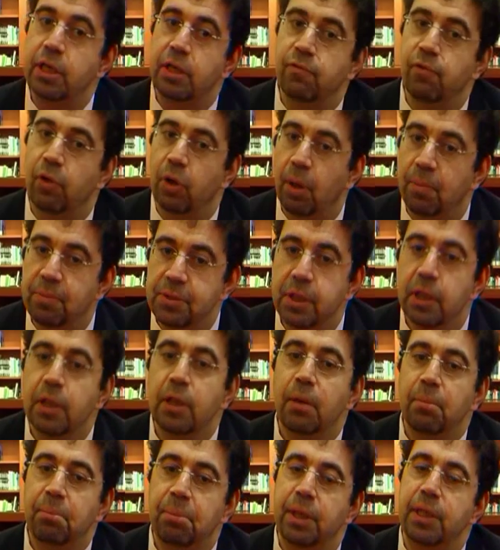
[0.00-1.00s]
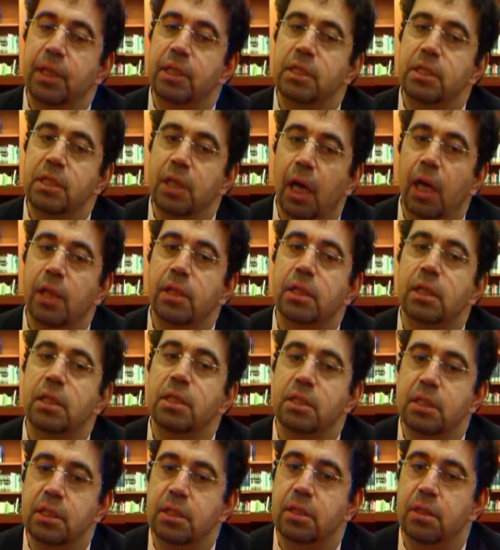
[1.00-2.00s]
develops, but it's not
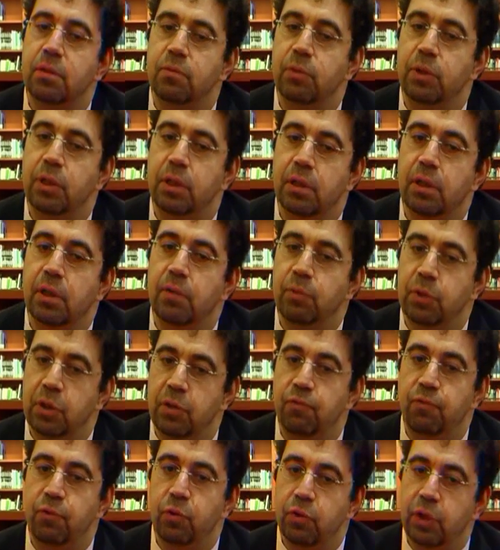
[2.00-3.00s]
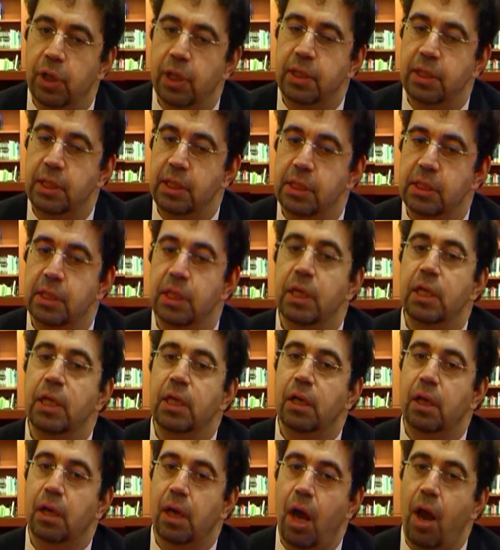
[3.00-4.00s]
consistent with the view that these
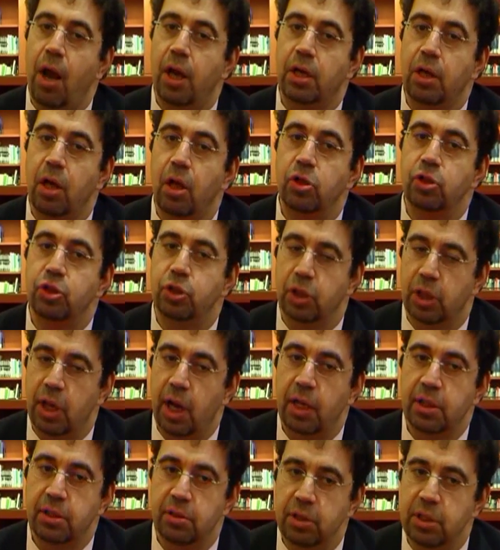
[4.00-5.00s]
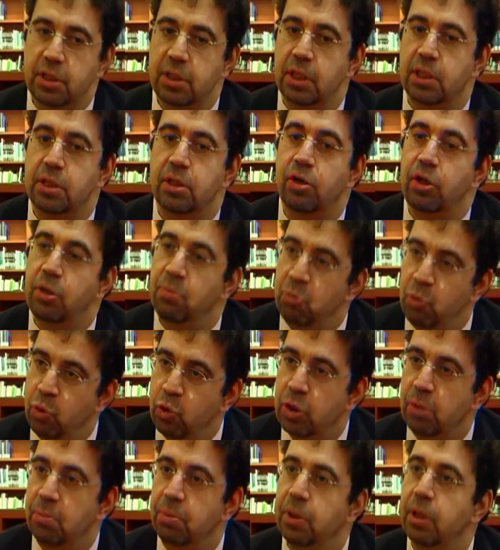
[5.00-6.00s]
cultural characteristics are
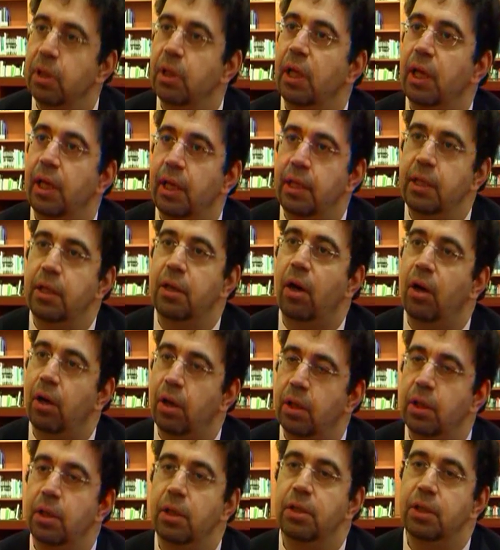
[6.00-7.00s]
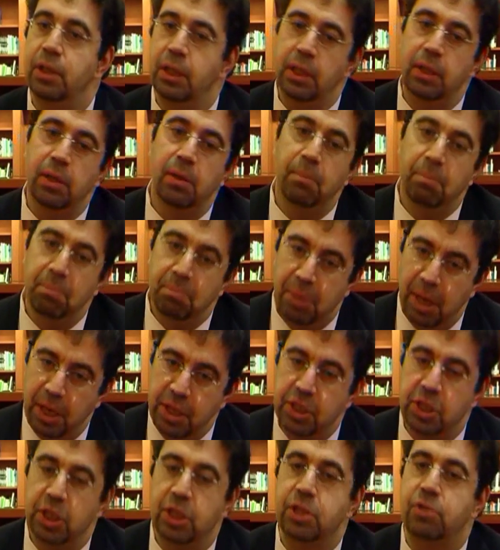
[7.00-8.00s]
immutable and are the
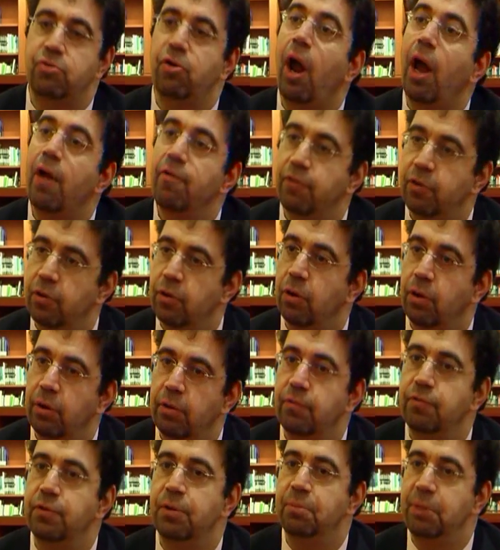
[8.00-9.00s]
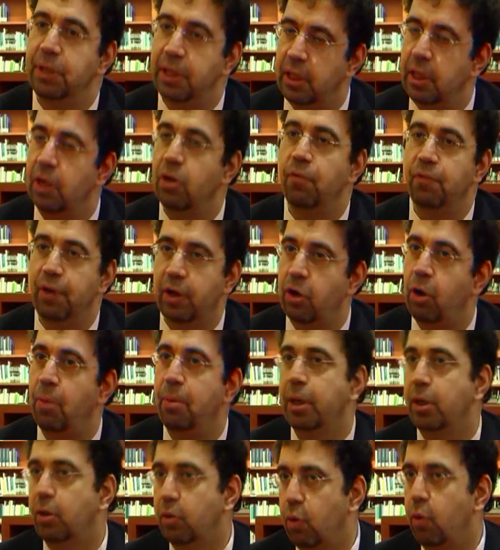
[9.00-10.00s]
basic driver of the beginning of
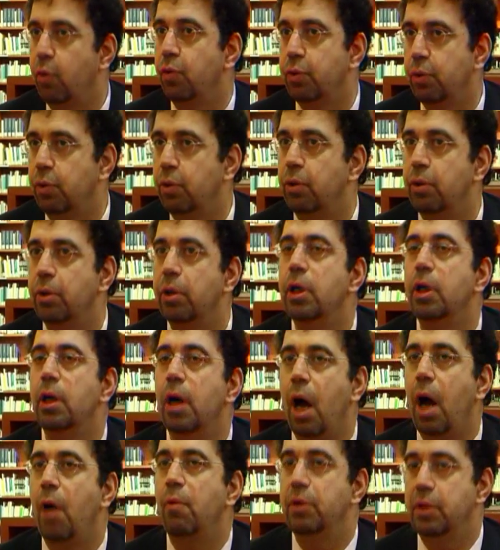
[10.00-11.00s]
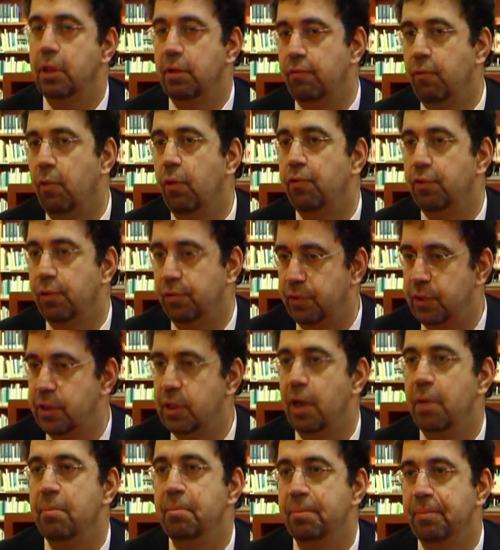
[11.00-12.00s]
economic growth or how it evolves over
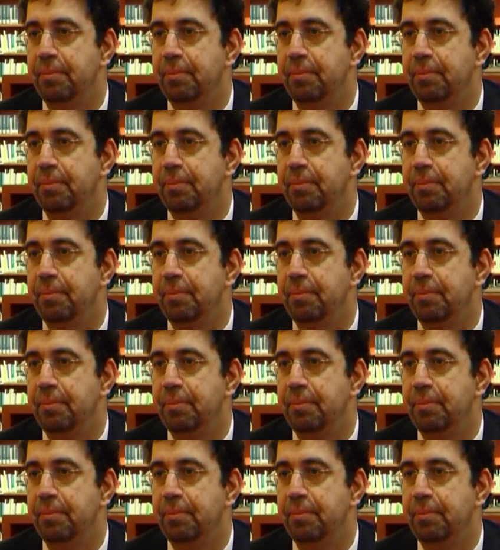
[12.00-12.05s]
time.